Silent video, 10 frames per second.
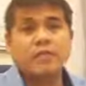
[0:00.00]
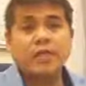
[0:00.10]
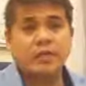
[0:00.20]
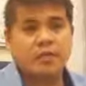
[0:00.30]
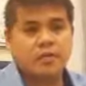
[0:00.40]

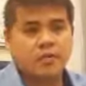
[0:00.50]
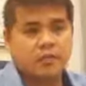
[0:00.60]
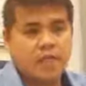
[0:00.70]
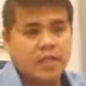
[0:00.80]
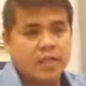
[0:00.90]
units of
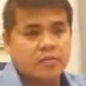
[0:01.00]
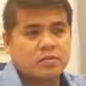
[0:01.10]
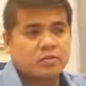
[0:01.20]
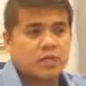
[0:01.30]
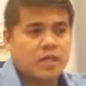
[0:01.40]
meanings
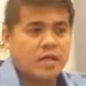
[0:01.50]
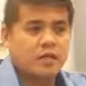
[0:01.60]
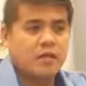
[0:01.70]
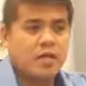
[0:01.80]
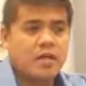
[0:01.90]
to
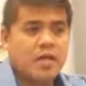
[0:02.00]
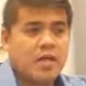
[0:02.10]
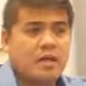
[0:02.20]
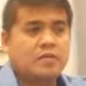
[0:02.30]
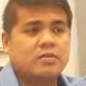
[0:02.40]
derive
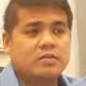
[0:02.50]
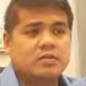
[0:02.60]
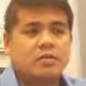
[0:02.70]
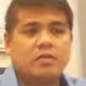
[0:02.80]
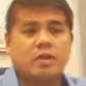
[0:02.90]

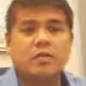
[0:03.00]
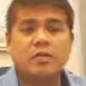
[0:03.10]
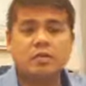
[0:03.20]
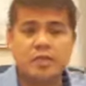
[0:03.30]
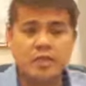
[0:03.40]
clusters of
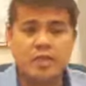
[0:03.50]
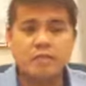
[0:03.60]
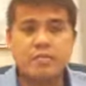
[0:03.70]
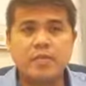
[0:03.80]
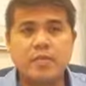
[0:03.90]
appropriate
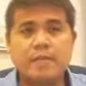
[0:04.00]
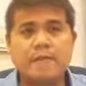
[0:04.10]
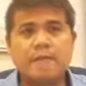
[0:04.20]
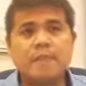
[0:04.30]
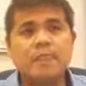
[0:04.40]
meaning.
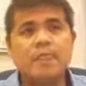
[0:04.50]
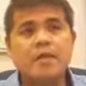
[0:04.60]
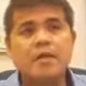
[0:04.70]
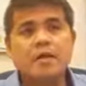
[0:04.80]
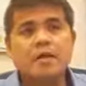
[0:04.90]

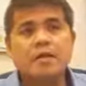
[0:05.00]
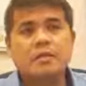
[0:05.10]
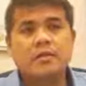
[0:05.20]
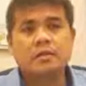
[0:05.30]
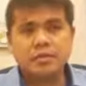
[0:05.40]

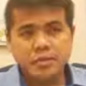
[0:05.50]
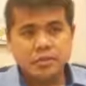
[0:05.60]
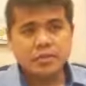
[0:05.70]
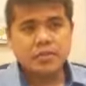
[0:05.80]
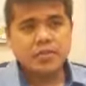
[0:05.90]
The
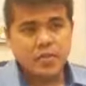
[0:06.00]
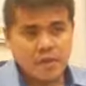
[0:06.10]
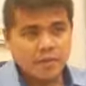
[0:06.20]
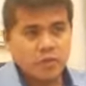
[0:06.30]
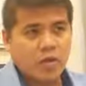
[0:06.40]
researchers
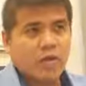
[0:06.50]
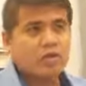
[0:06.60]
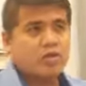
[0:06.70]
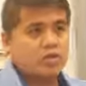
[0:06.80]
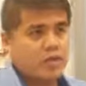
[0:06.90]
come to
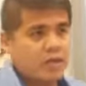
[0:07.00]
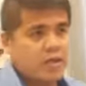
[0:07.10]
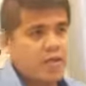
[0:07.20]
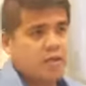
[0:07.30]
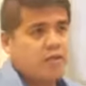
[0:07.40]

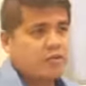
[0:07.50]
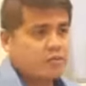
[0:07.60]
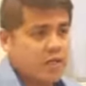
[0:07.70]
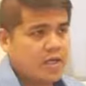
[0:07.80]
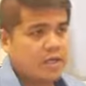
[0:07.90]
understand and
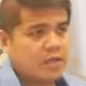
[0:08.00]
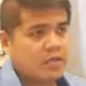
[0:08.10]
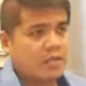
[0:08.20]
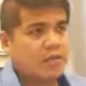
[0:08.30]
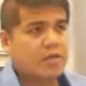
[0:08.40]
define
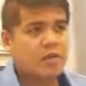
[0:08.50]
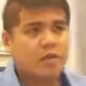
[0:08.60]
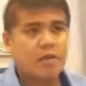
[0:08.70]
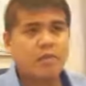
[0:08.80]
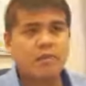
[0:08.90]
the
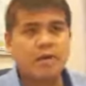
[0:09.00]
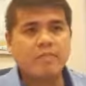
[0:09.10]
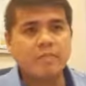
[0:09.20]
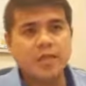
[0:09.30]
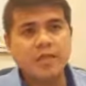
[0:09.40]
phenomenon by
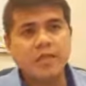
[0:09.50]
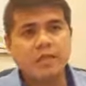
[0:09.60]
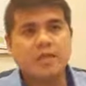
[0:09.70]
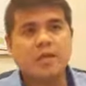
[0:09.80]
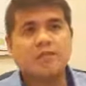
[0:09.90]
making
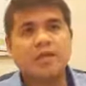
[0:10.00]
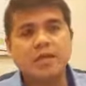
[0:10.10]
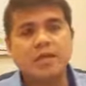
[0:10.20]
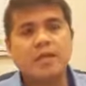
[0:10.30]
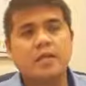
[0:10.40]
a
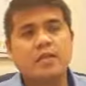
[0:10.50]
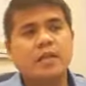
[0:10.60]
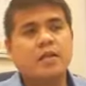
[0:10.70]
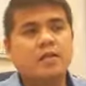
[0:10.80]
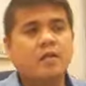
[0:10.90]
summary that
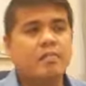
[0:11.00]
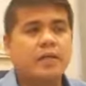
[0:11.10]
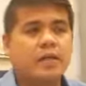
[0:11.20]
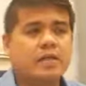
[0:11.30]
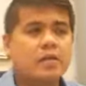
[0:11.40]

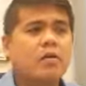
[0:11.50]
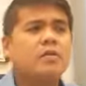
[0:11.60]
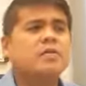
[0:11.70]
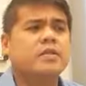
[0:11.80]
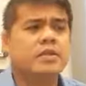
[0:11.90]
incorporates
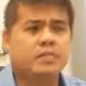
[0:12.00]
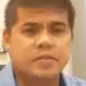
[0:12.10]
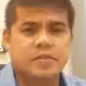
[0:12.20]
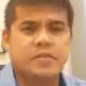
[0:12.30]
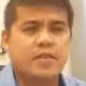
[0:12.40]
all the
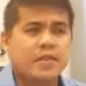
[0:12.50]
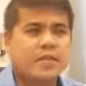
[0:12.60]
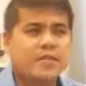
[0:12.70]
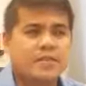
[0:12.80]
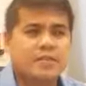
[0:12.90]
themes that
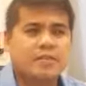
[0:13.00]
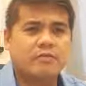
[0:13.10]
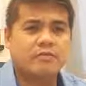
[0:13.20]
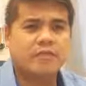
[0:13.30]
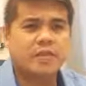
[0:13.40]

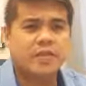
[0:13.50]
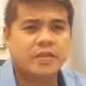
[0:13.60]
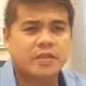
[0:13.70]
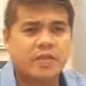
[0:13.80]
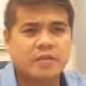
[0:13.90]
elicited from the
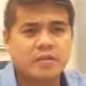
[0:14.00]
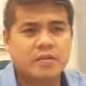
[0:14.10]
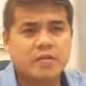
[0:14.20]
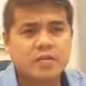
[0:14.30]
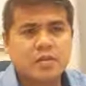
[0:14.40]
data, gives